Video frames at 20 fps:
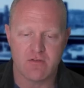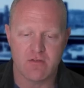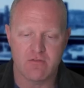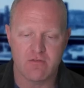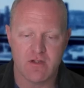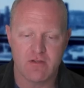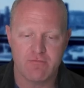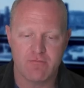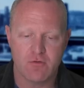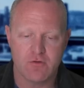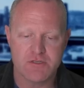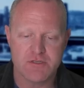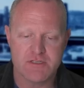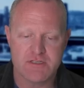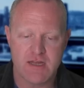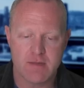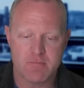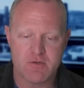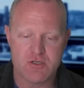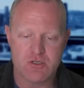So the very first
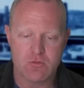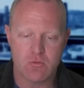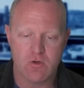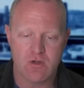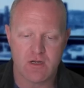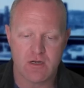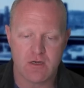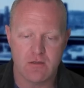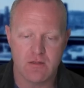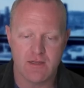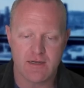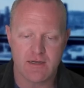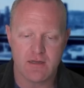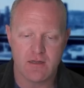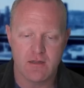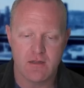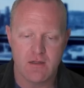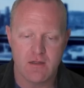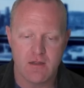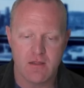step is you want to
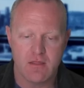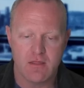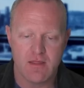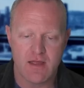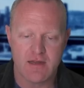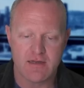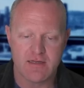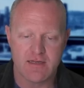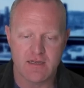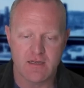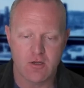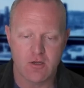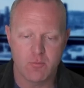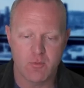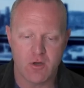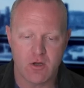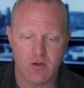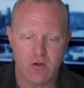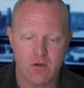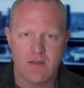click that
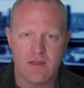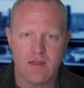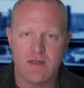yellow ball.